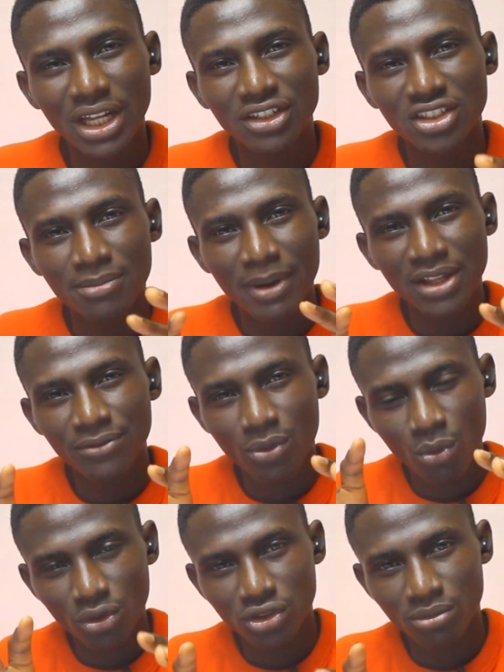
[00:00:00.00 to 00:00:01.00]
at the smartphone
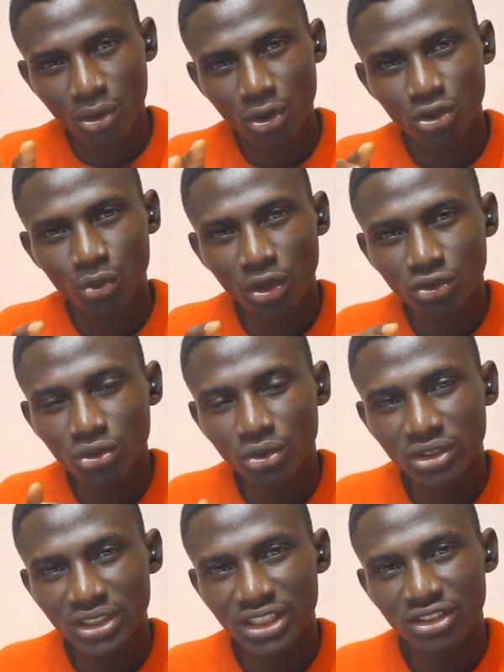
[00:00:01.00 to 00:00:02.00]
once more, you also
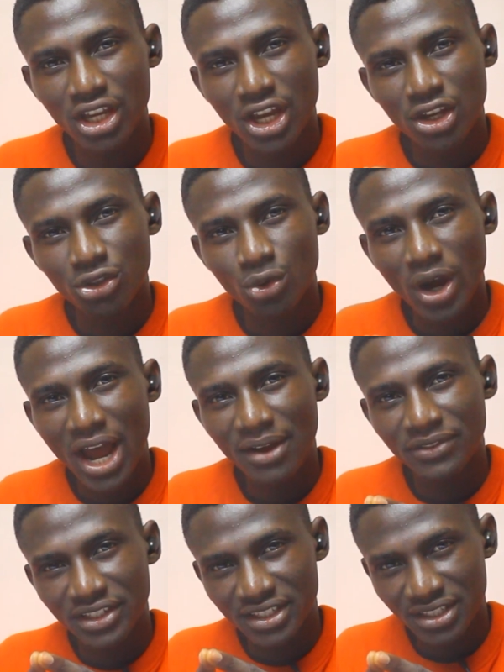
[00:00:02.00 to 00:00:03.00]
notice you
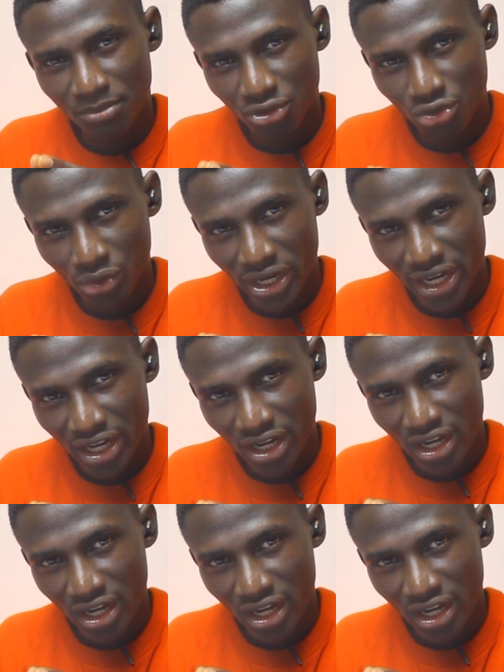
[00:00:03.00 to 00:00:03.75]
have the SIM tray